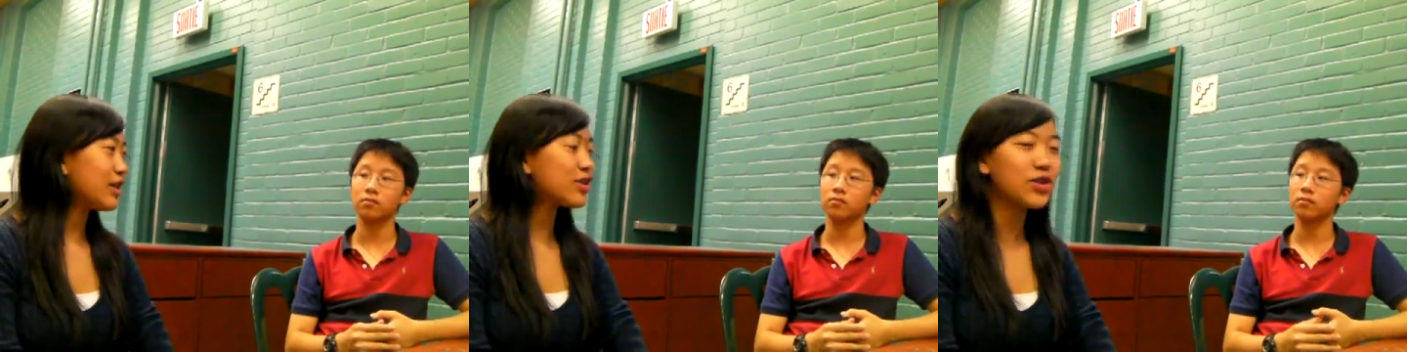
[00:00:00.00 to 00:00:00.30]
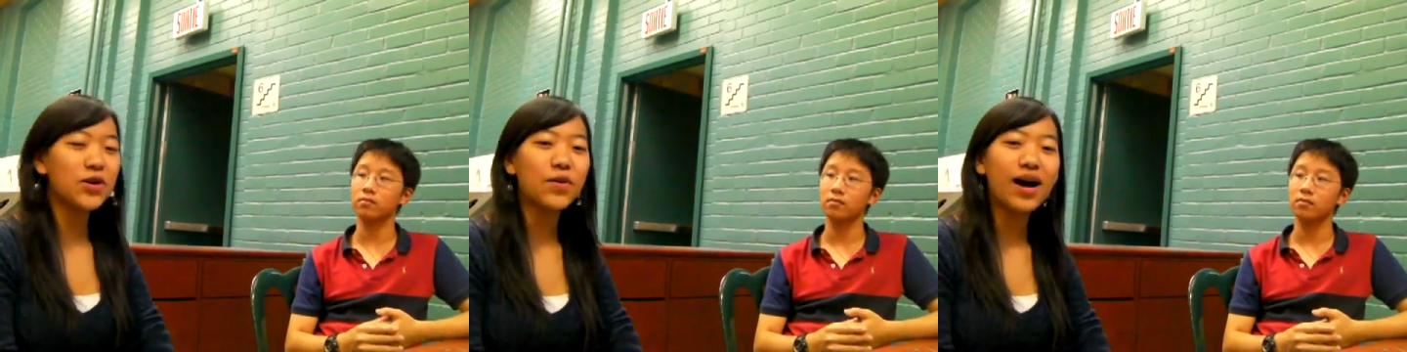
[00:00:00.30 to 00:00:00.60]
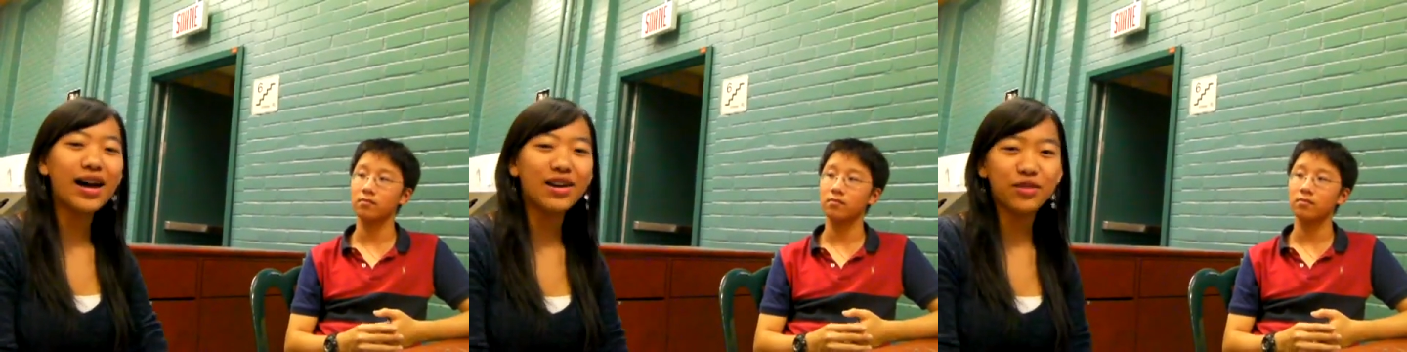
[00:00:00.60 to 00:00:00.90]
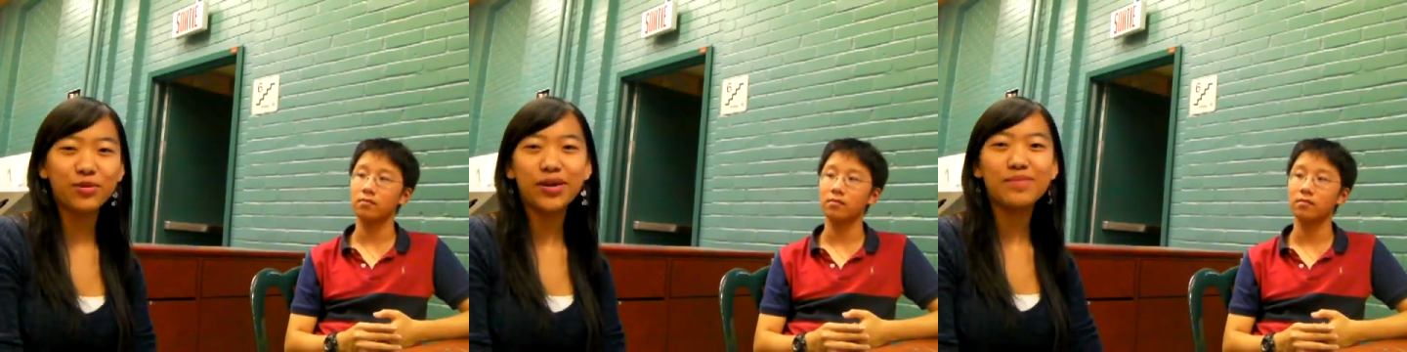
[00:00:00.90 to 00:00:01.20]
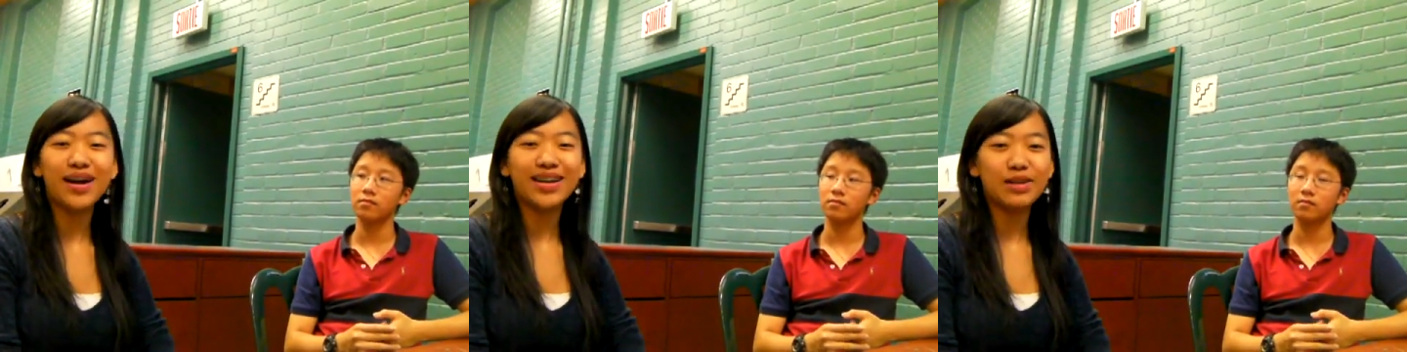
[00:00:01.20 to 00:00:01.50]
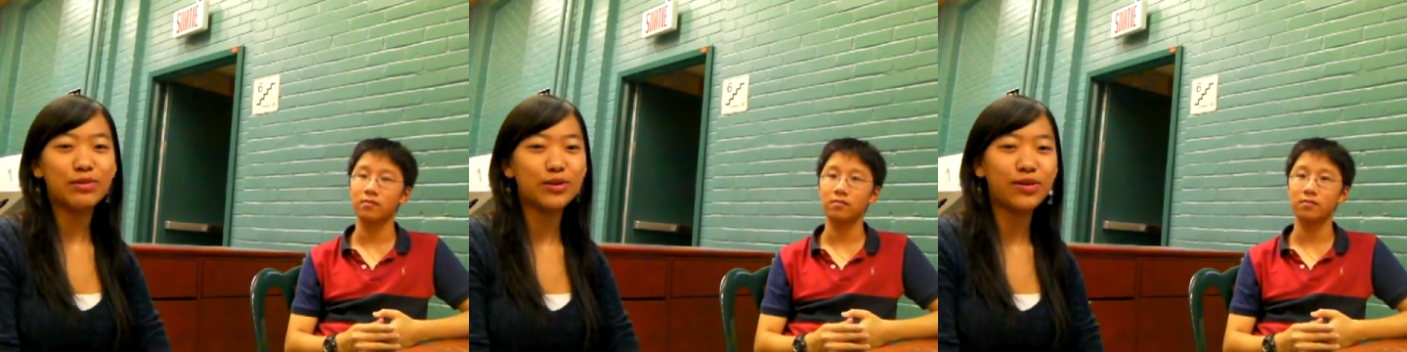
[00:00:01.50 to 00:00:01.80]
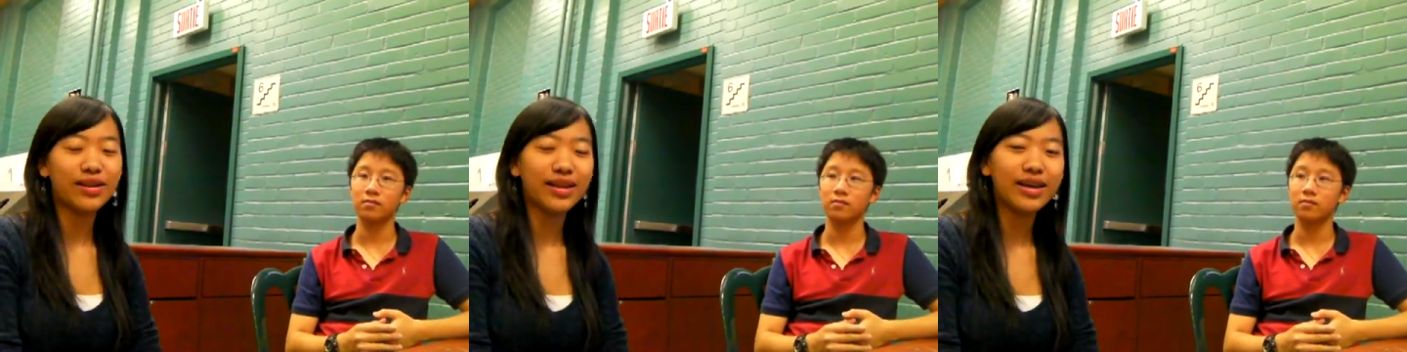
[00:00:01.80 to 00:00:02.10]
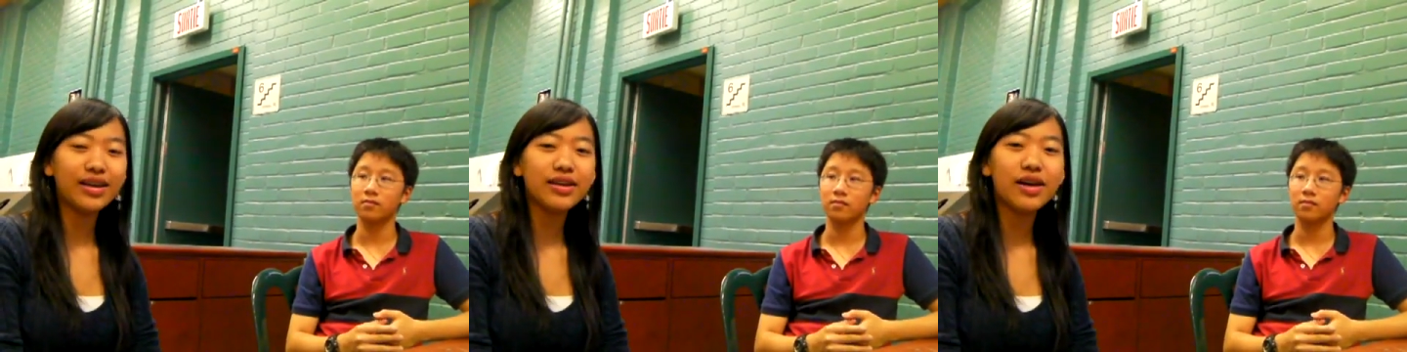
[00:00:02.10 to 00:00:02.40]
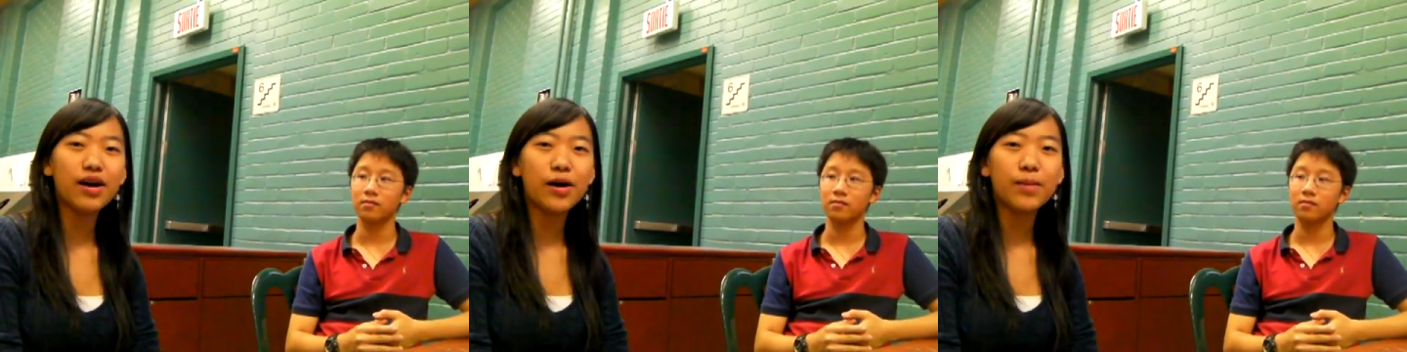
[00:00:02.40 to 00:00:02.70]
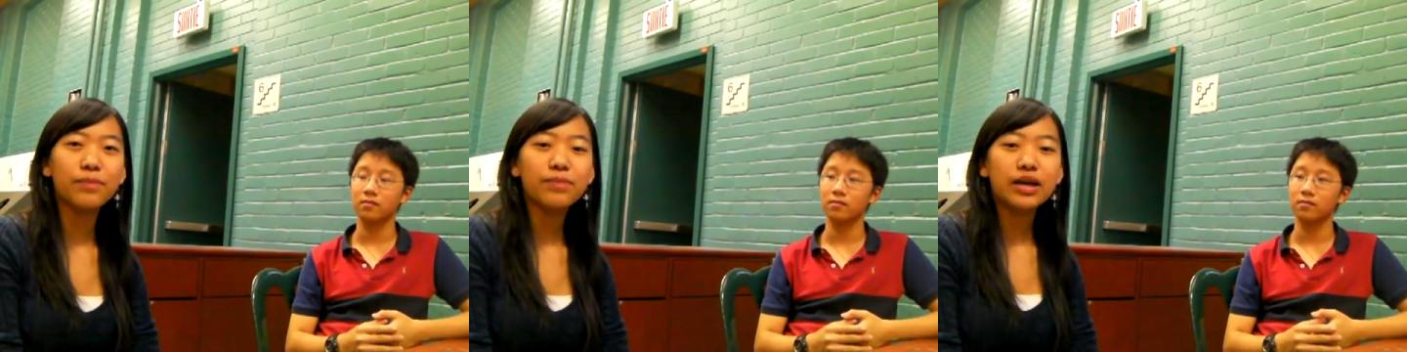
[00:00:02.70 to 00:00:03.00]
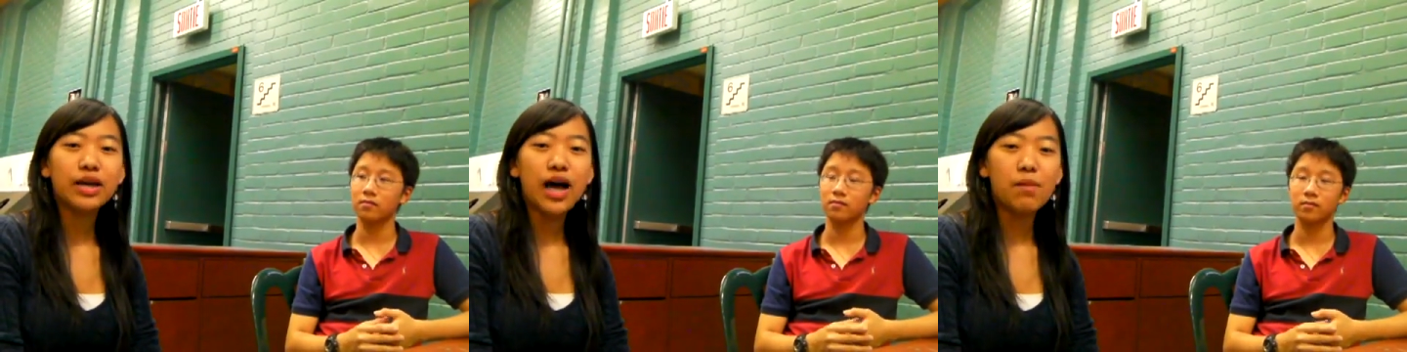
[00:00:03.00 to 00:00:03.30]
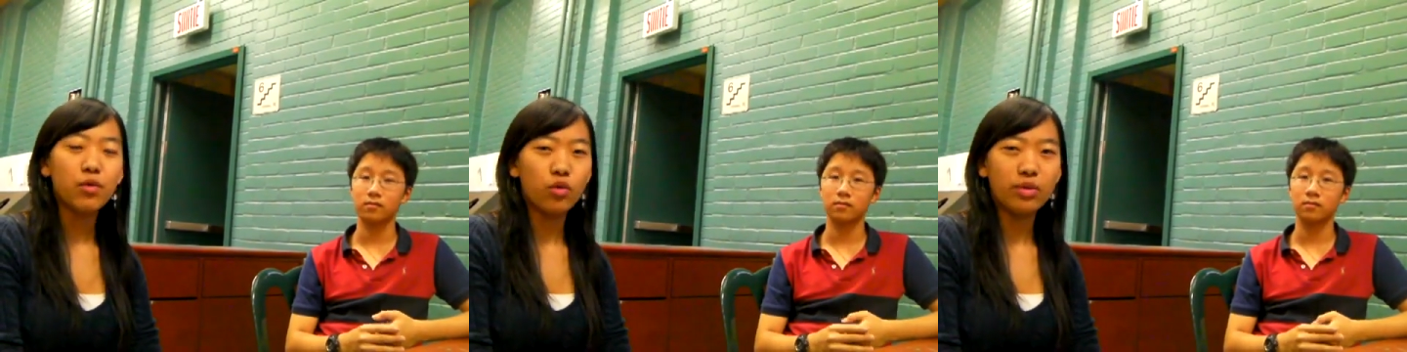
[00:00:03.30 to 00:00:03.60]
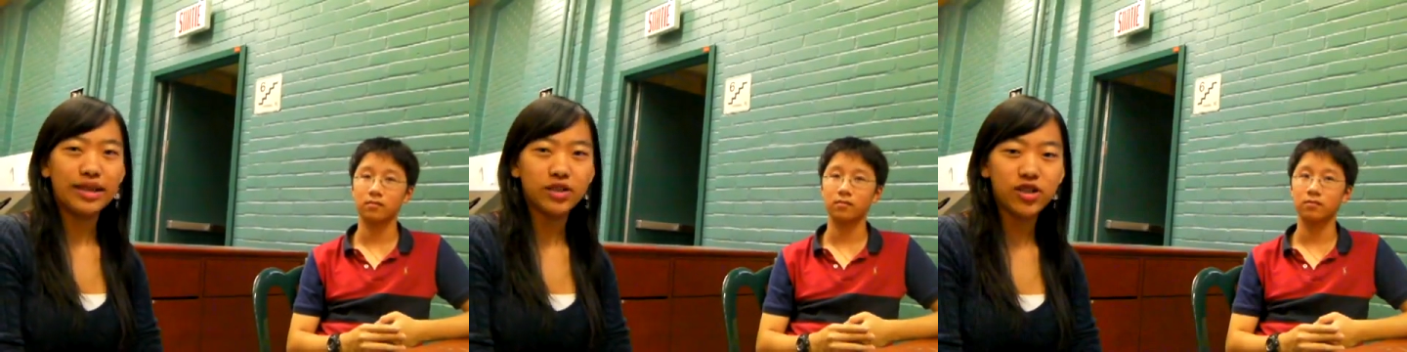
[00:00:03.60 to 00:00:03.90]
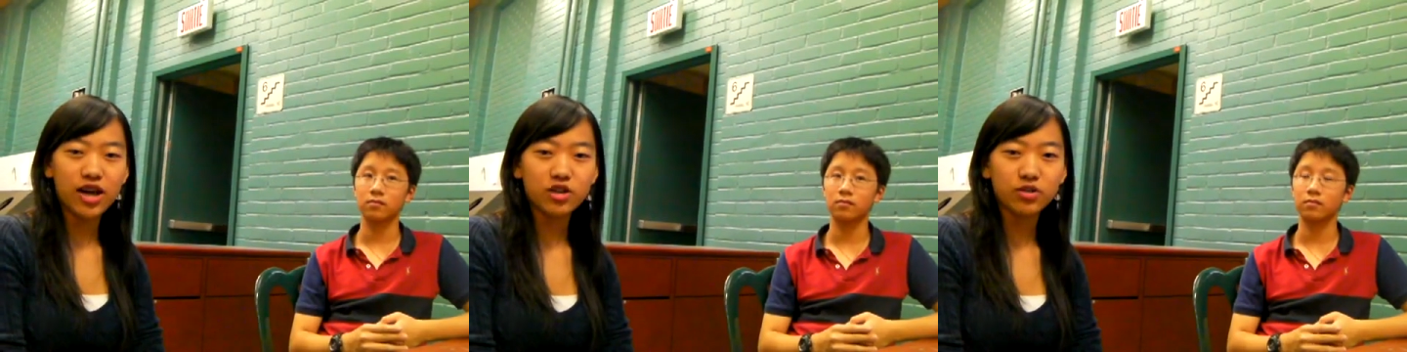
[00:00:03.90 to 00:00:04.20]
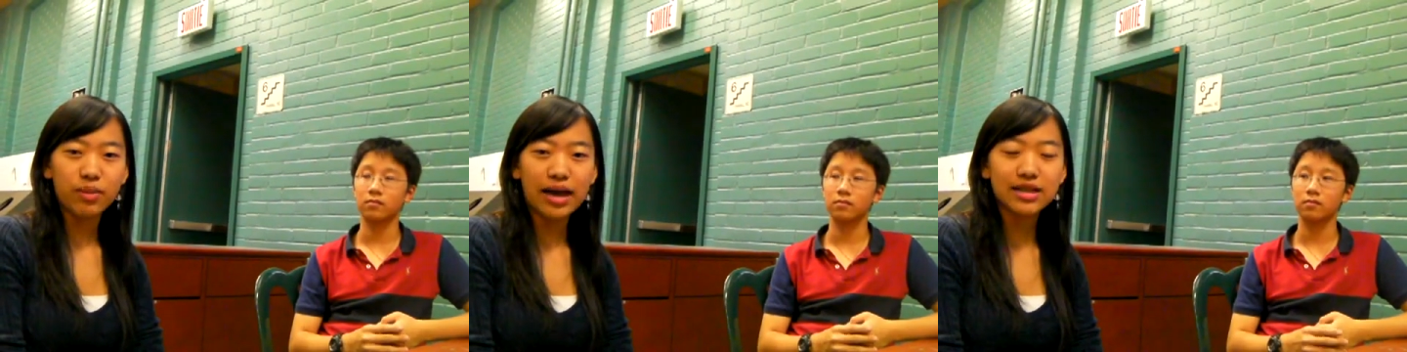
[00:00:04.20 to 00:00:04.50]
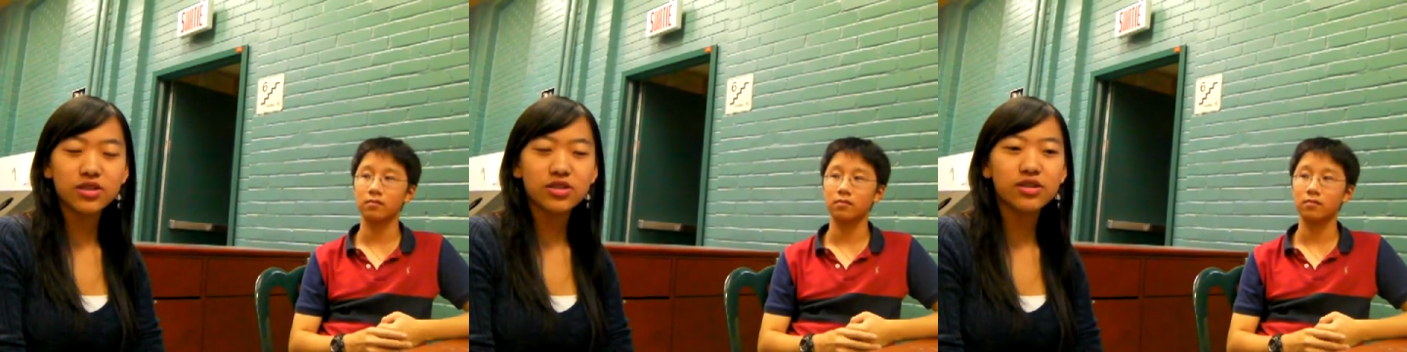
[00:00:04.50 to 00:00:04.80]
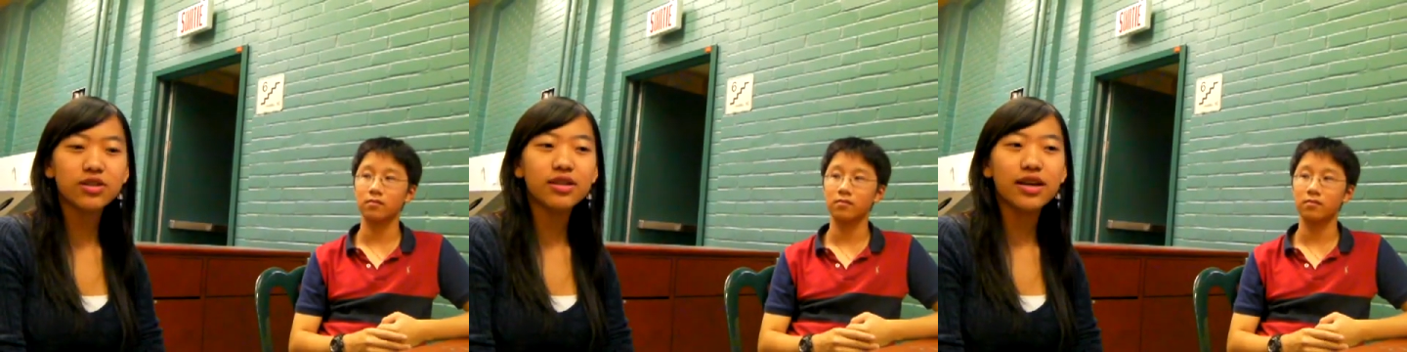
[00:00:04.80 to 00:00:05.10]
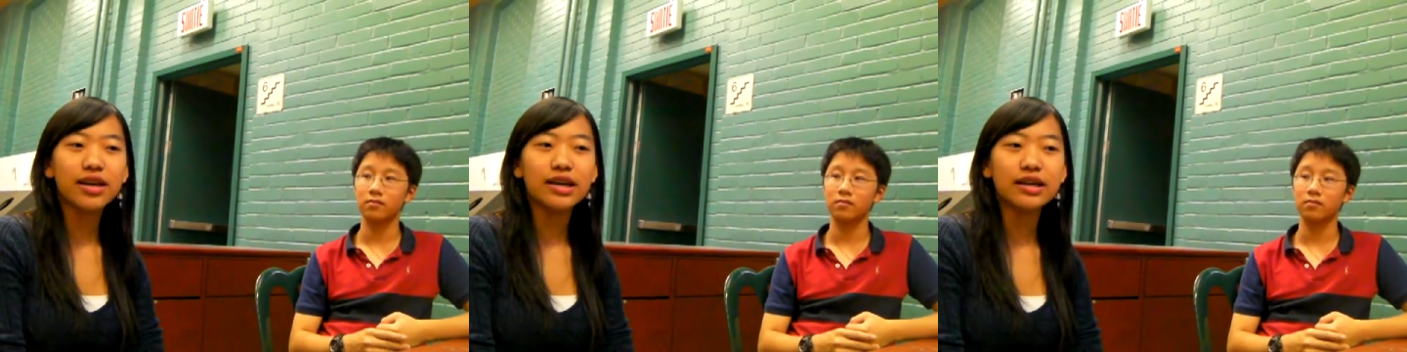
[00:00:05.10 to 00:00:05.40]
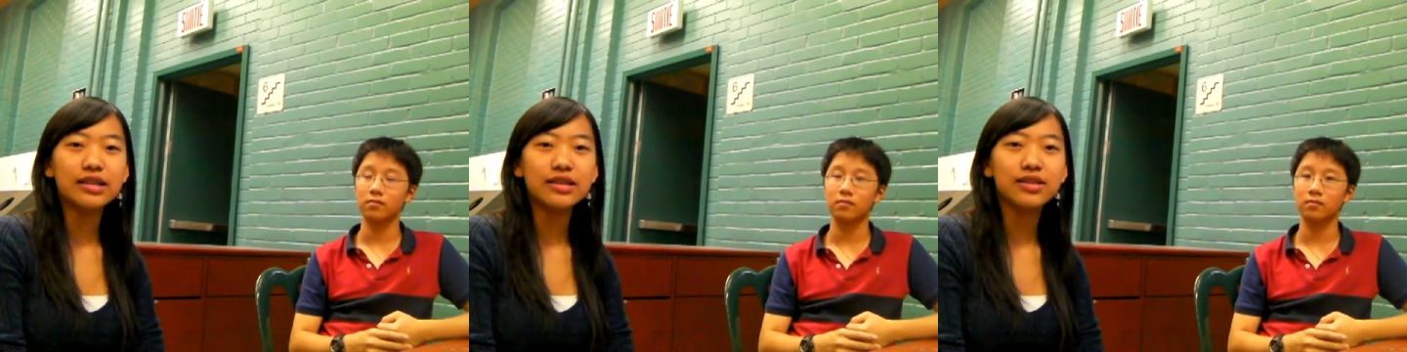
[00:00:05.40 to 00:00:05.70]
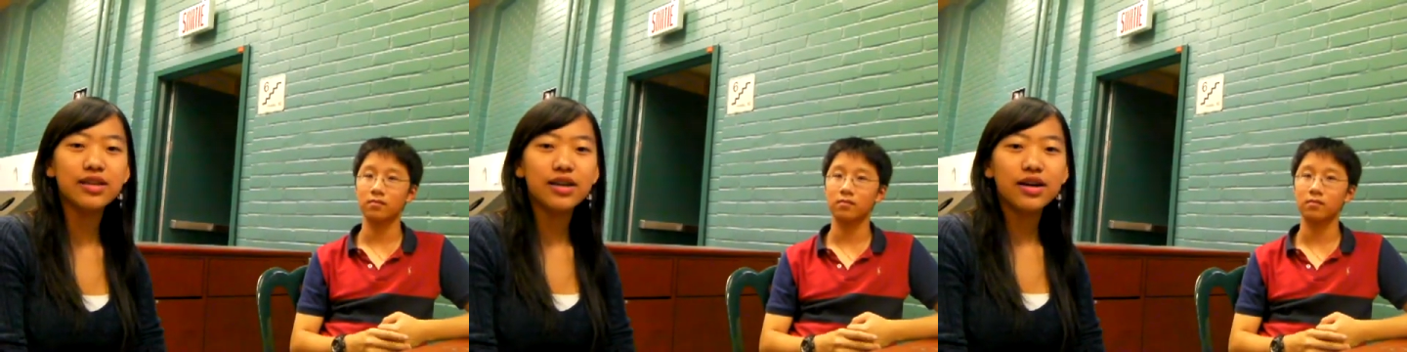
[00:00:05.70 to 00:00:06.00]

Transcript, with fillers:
Speaker 1: so hi everyone. My name is Yuan Lang. Um, I'm a Women International Master, and